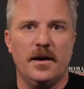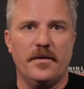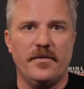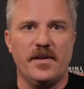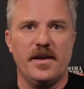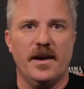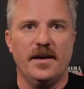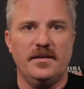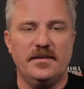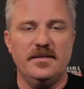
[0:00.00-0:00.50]
And
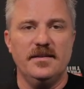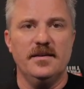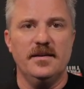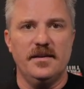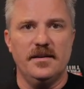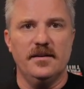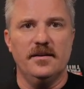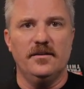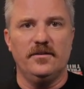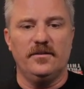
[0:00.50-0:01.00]
the idea
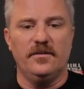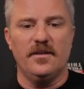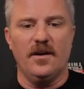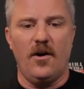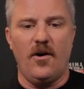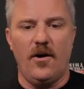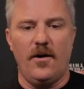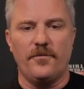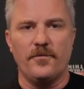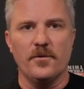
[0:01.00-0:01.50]
is
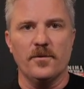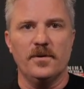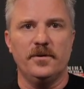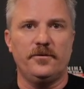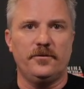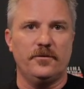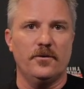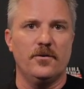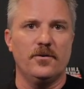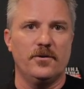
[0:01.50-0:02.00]
the offer
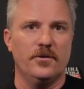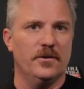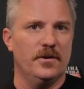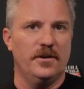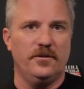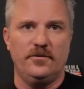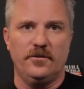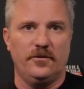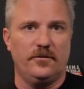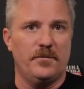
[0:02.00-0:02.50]
is so good
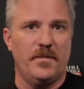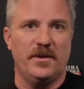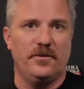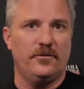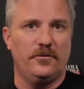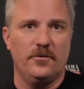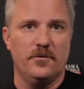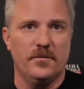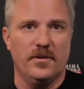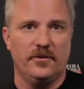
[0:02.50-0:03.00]
it just
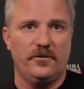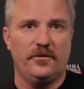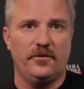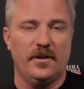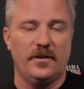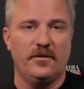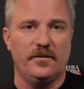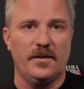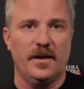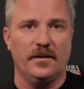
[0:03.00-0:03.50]
makes too much
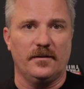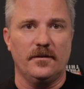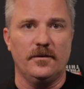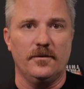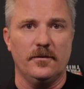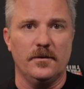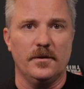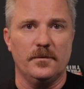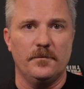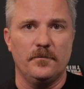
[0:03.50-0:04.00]
sense not to
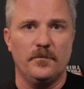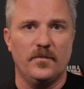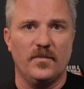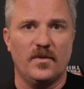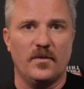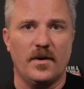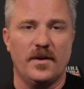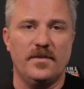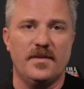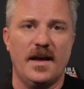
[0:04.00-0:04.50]
do it.
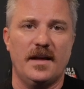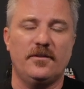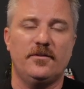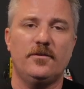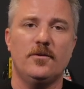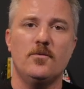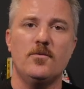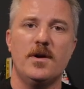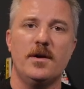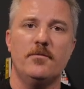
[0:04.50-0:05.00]
Right?
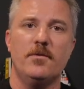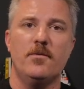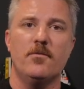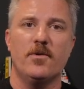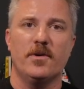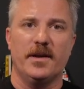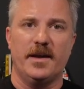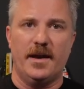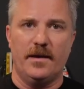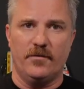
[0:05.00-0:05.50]
That's the way we
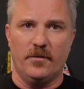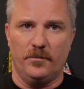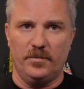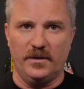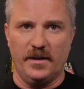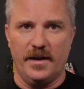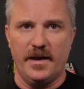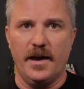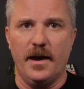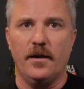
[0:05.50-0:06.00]
want to have it
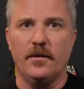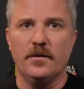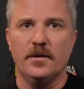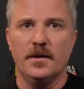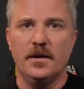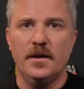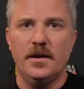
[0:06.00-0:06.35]
play out.